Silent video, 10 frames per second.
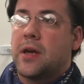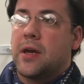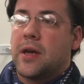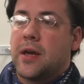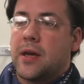
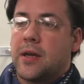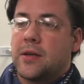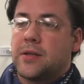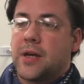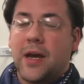
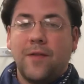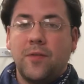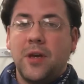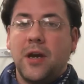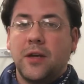and I have to
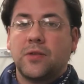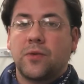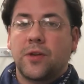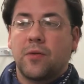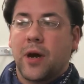be honest
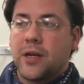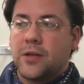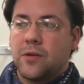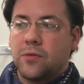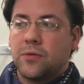with you, I
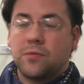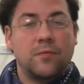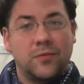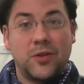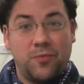don't,
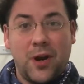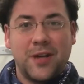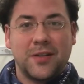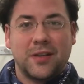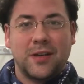
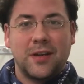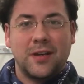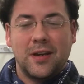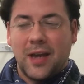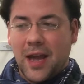surprisingly,
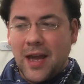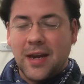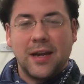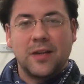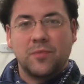hate
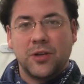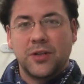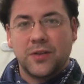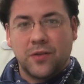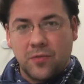it as much
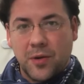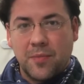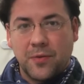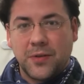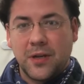as other
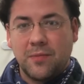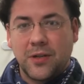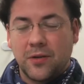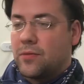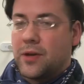people seem
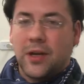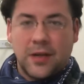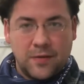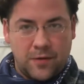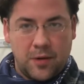to. It
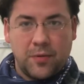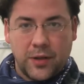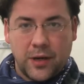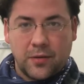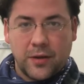is very
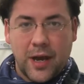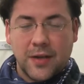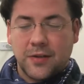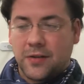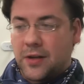political, yes,
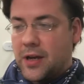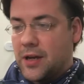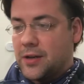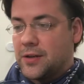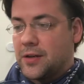
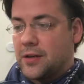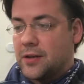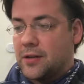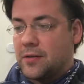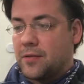and
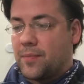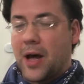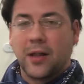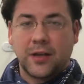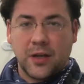uh,
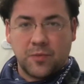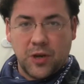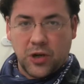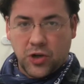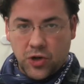politics
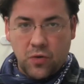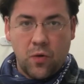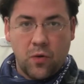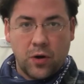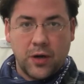being
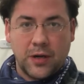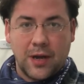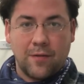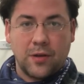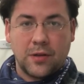shoehorned into
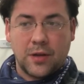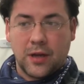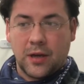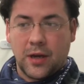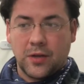
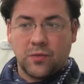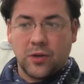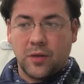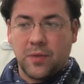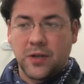everything has
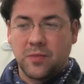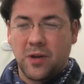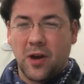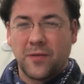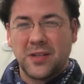really pissed me
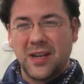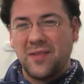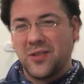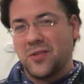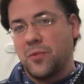off. It's not
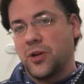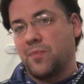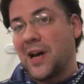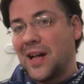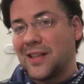even so much
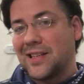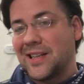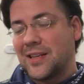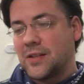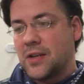politics,